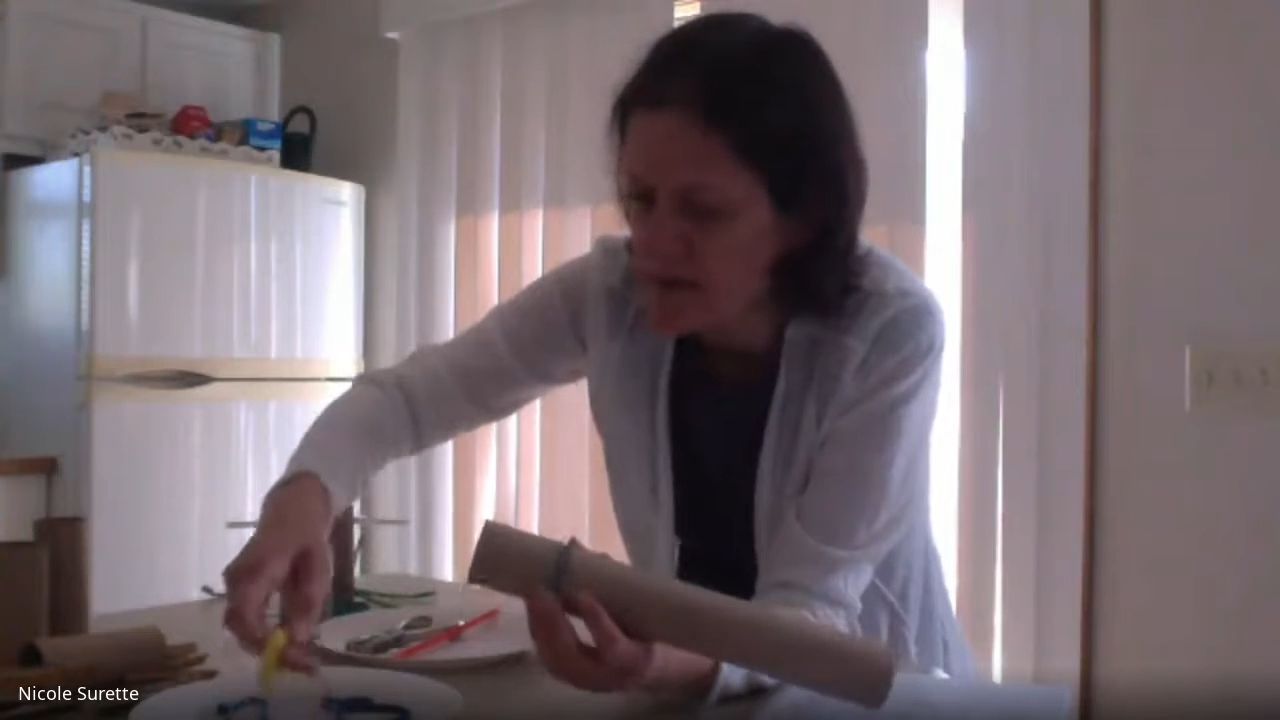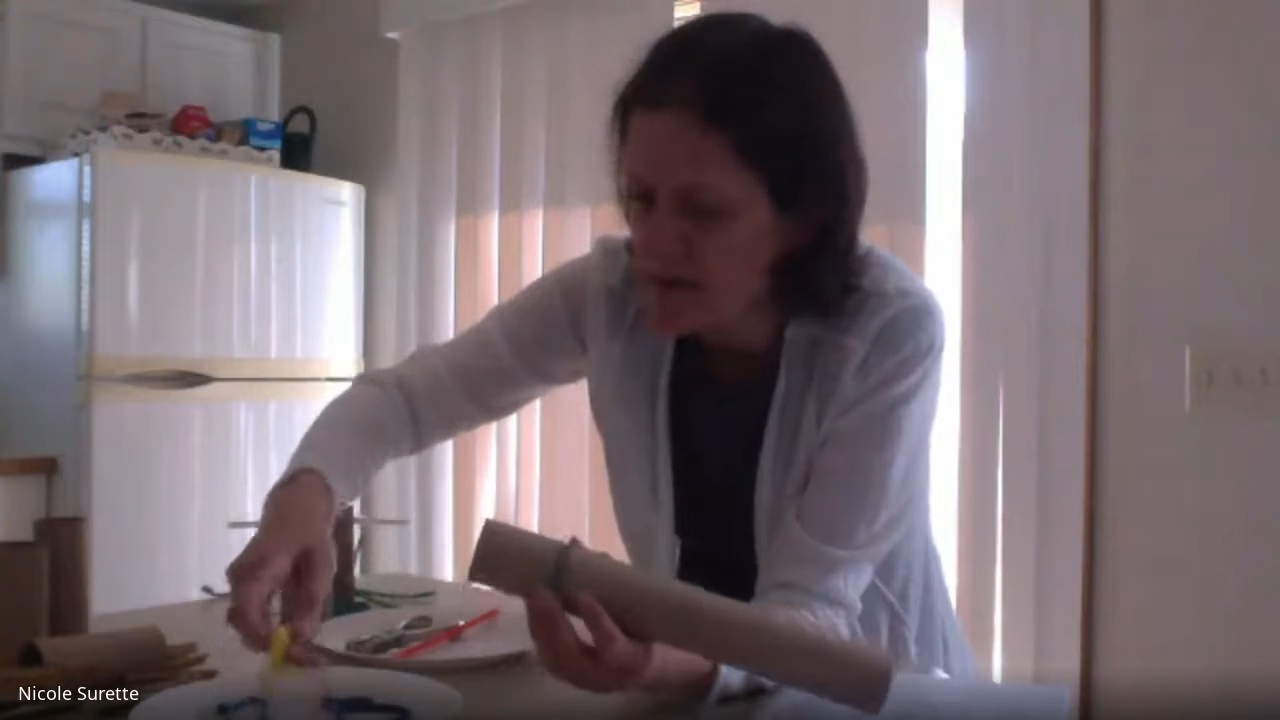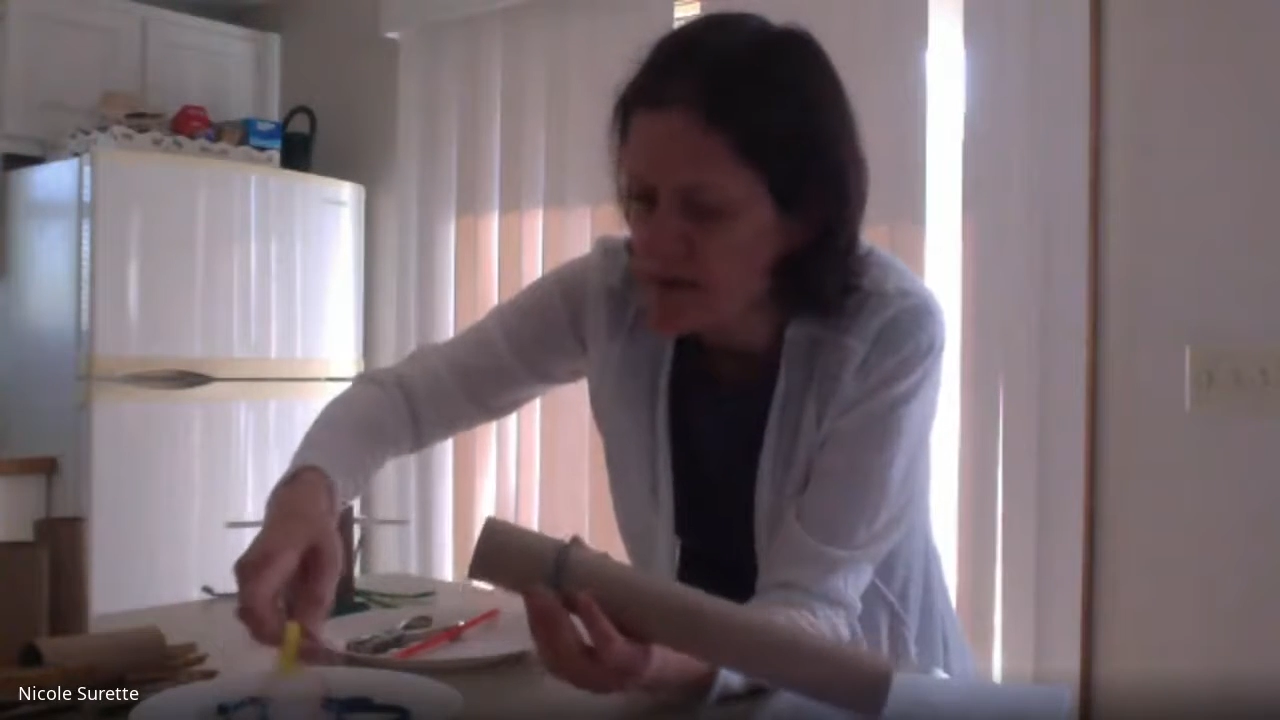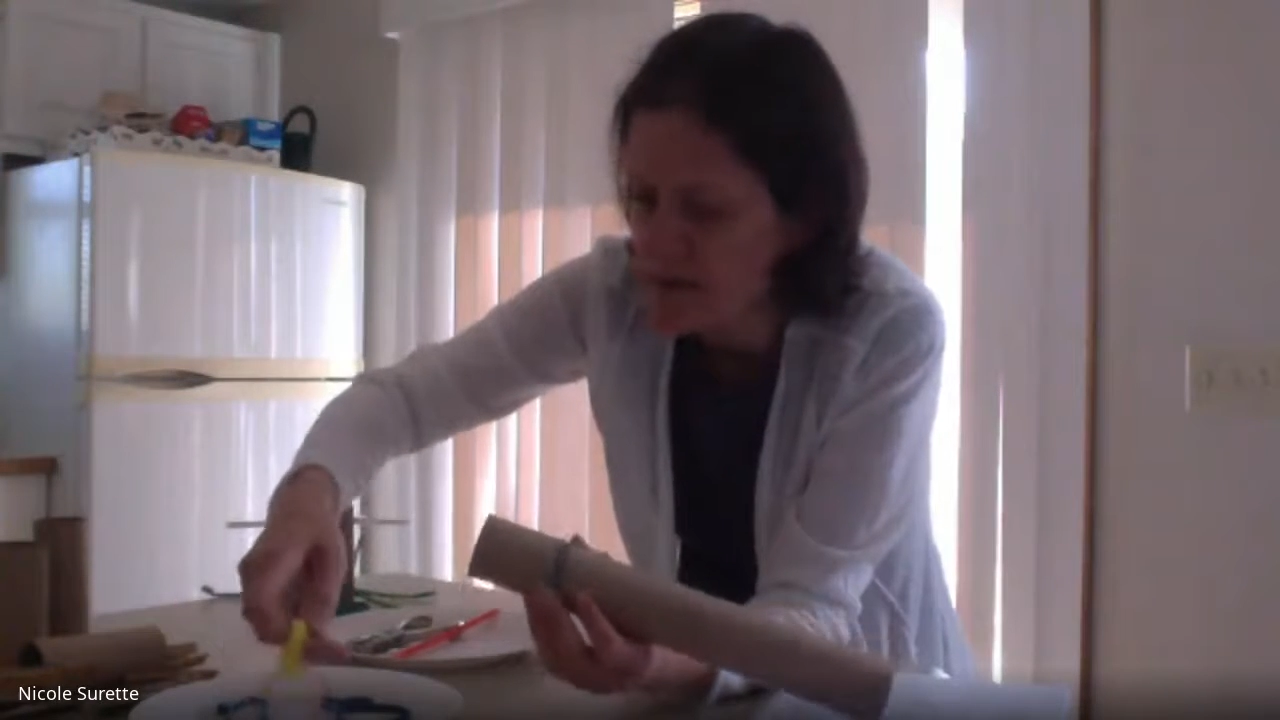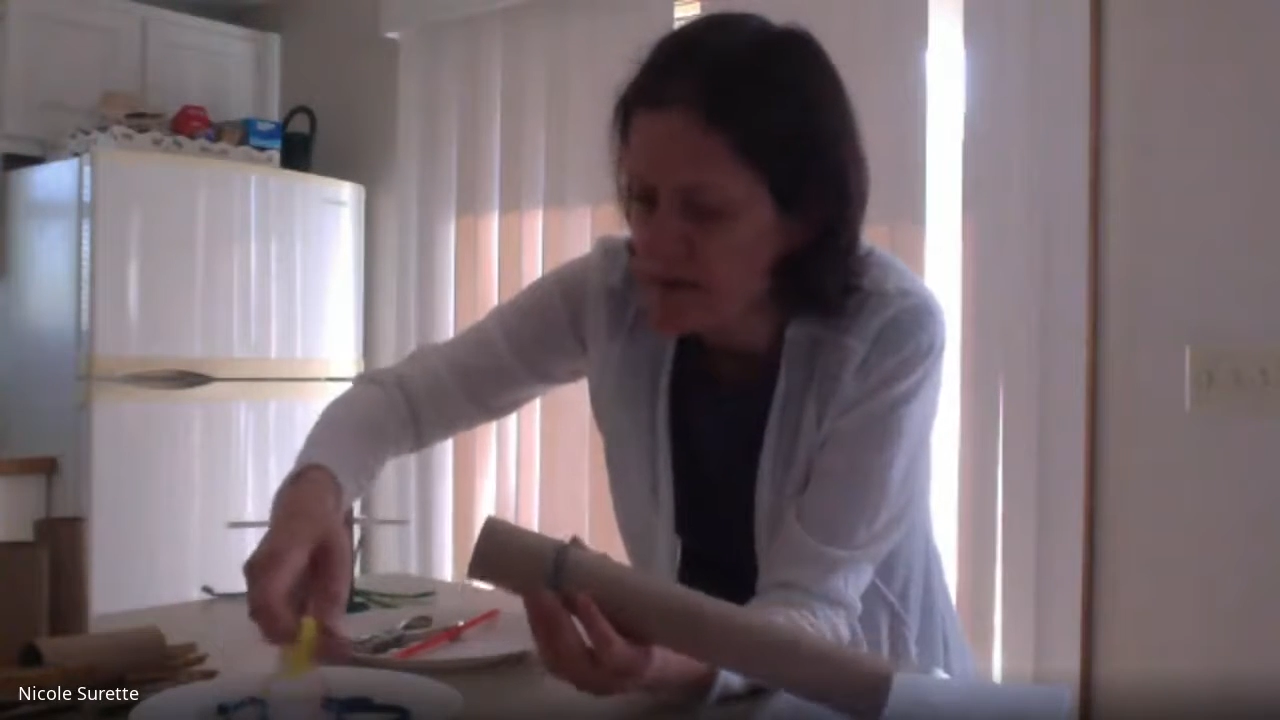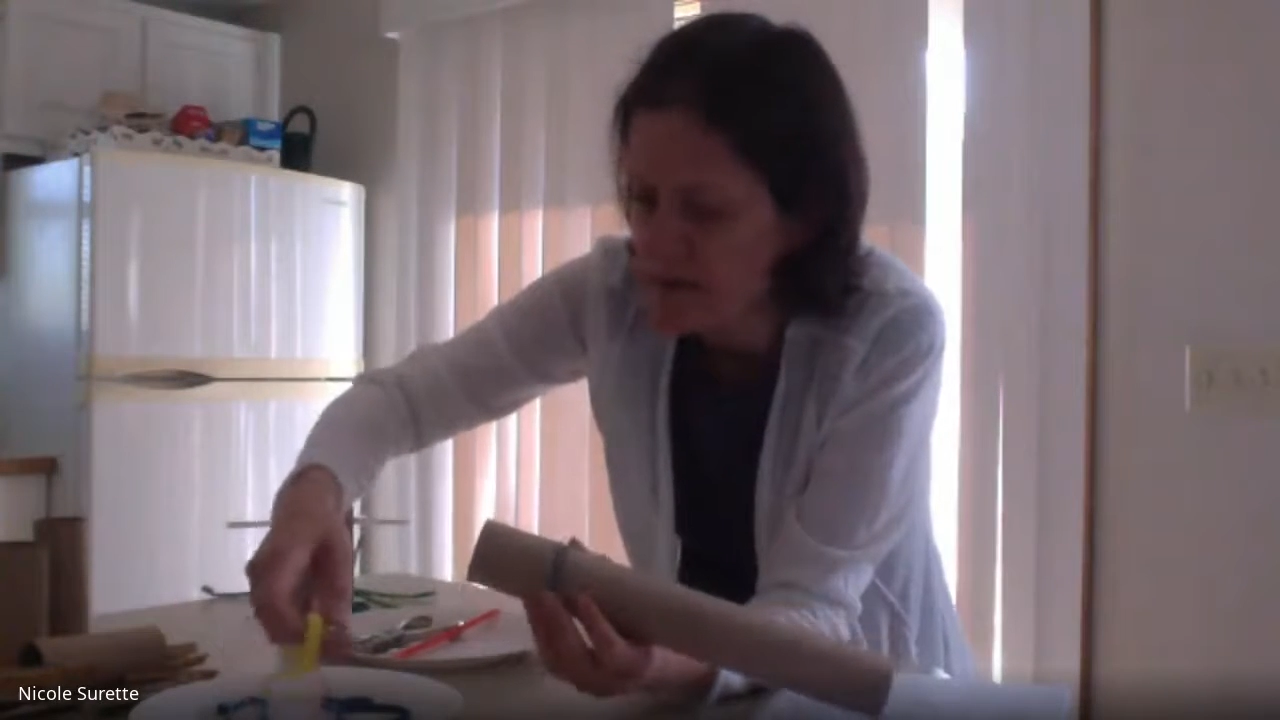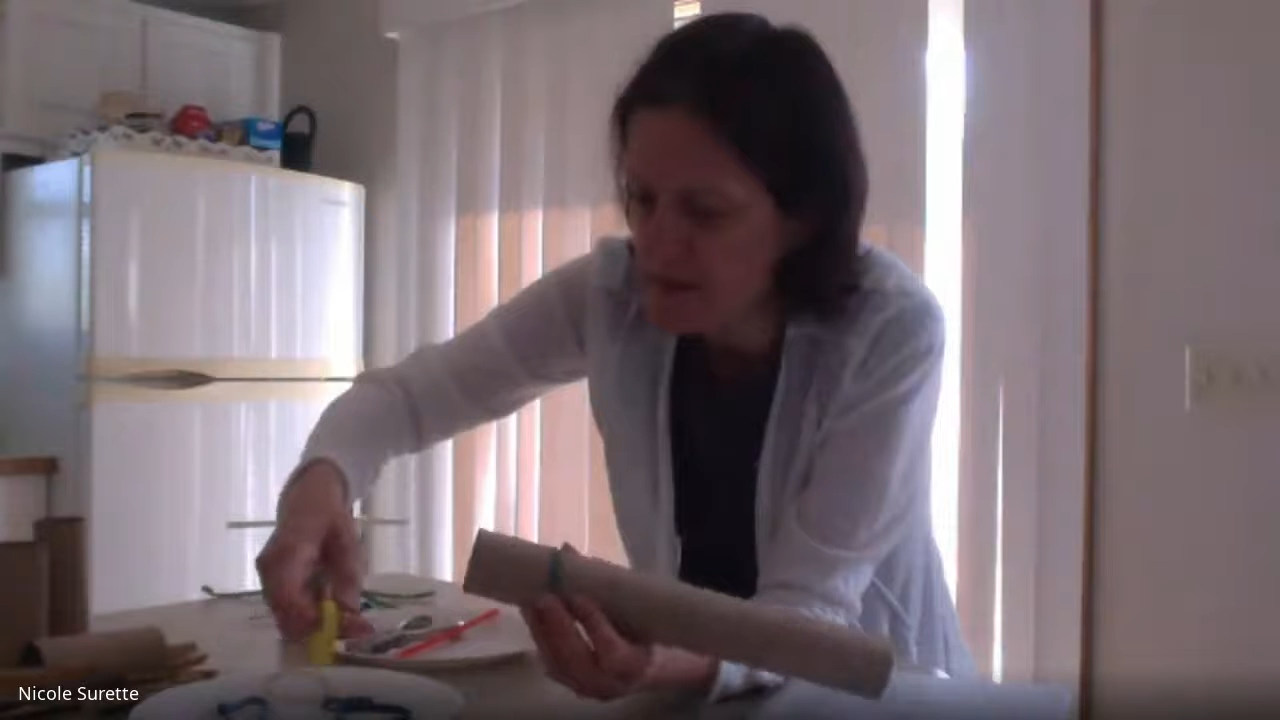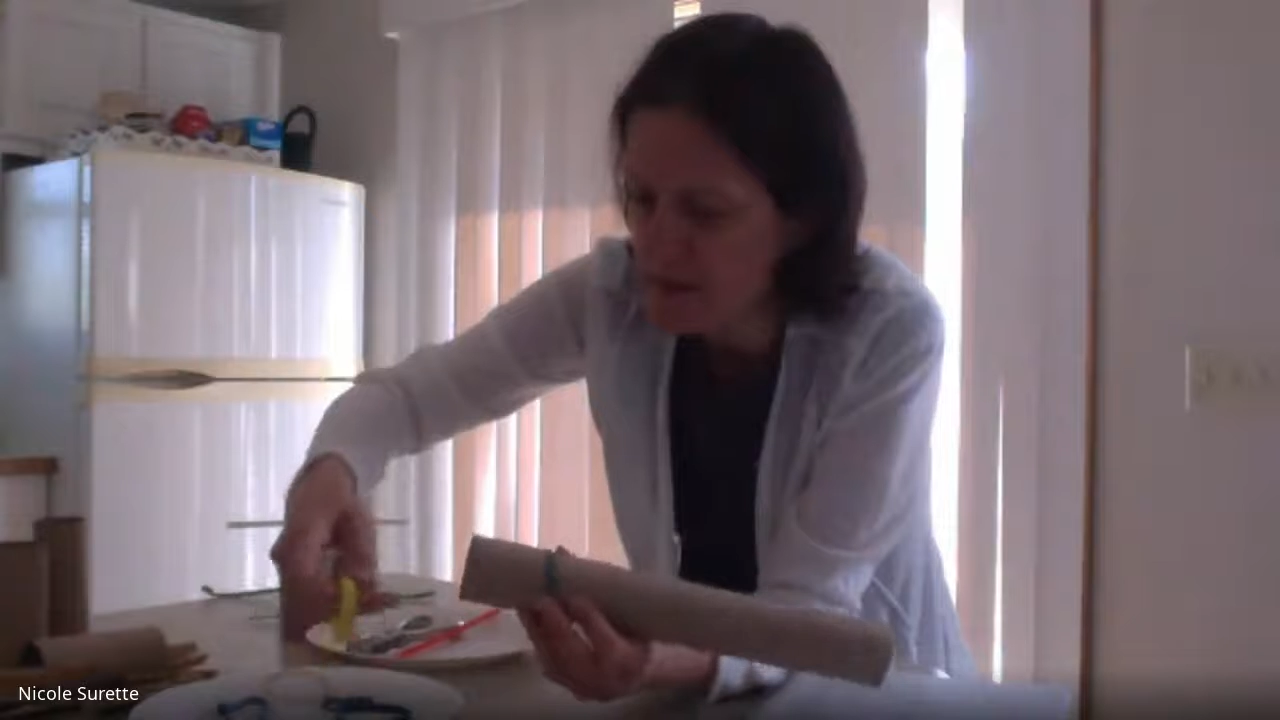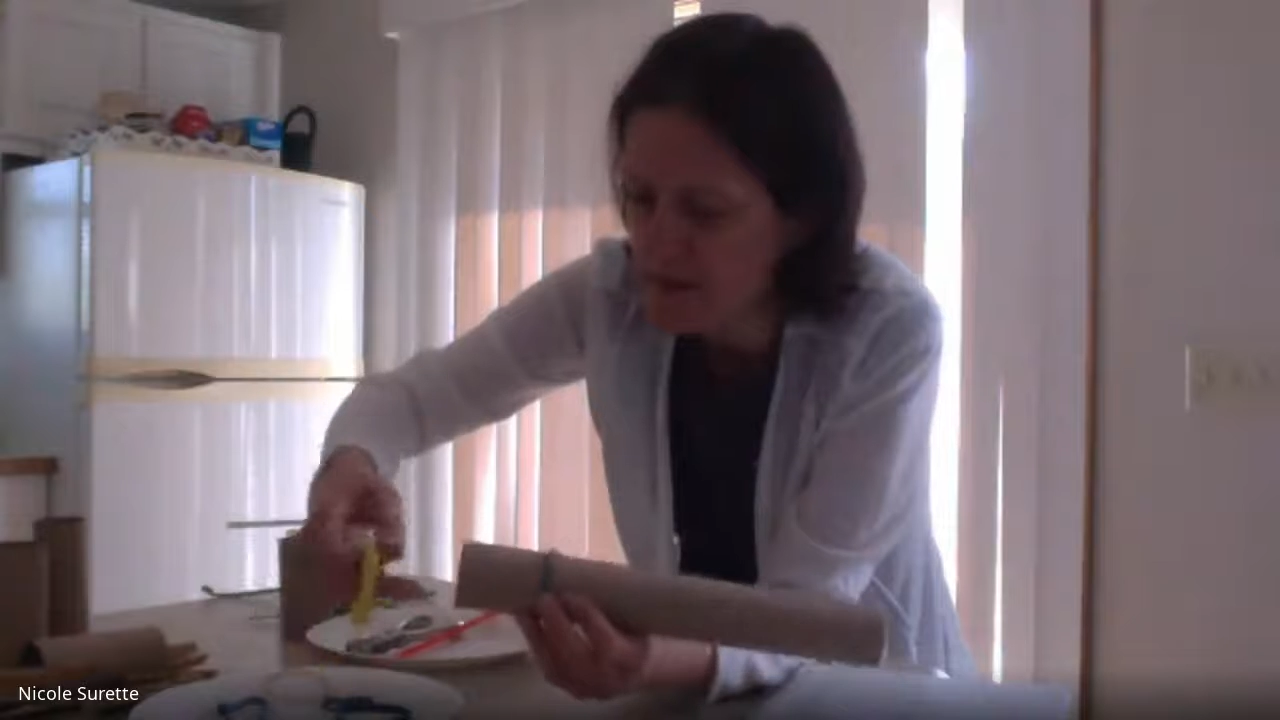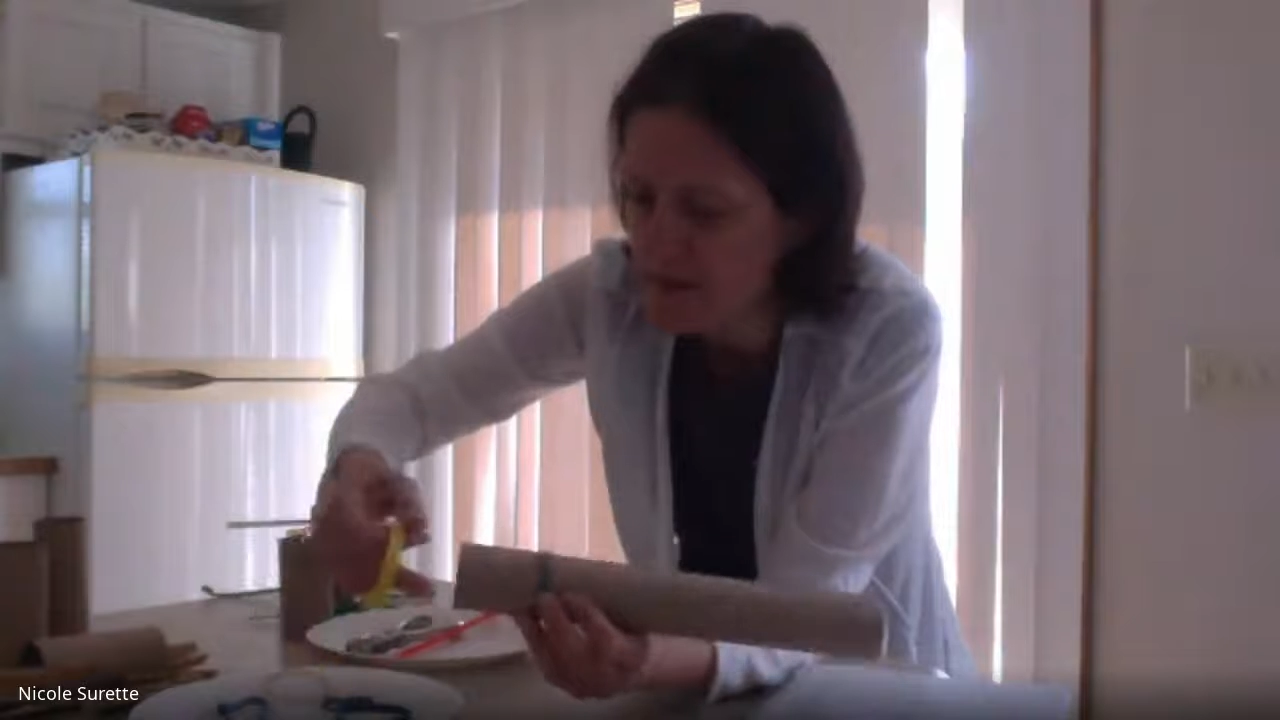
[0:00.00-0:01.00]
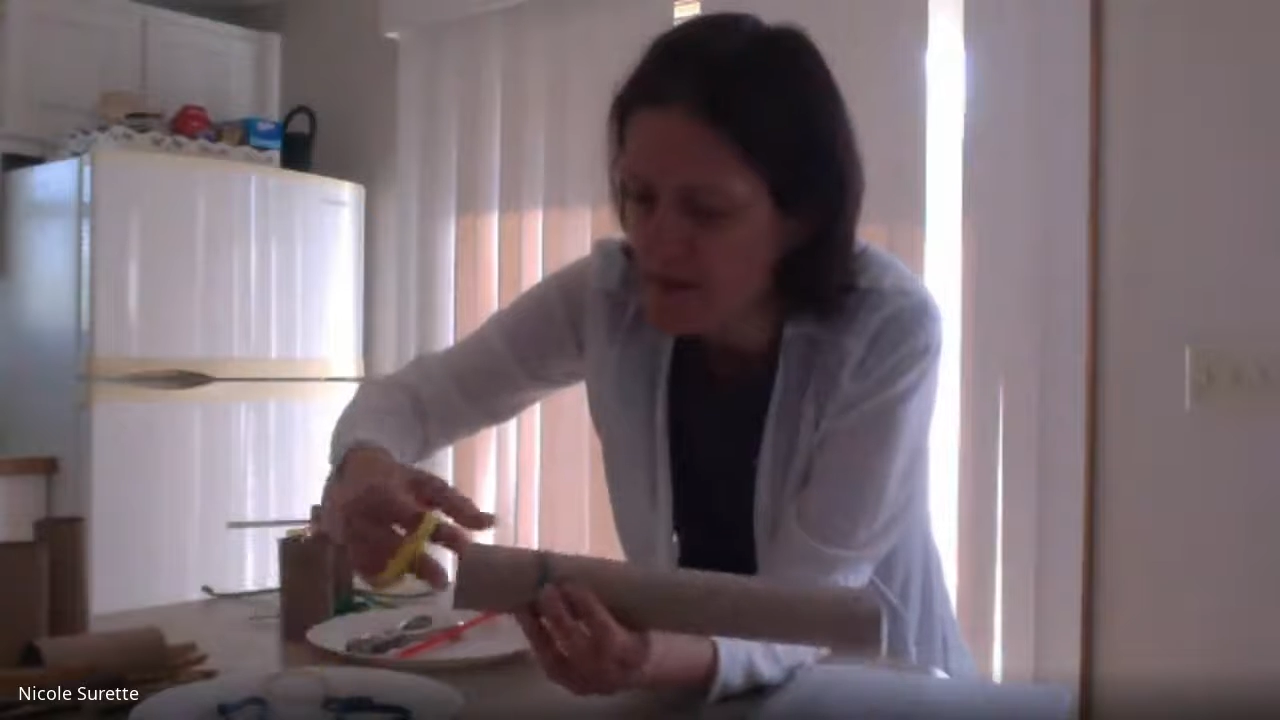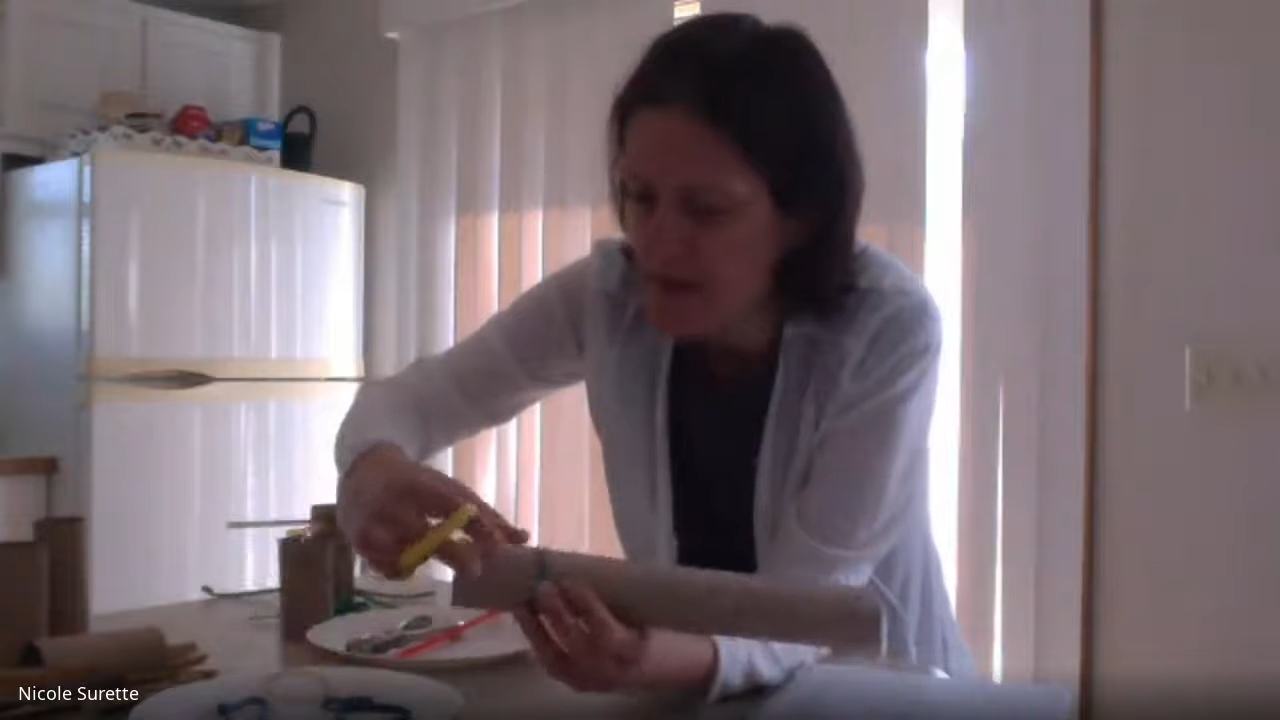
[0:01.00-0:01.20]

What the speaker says: the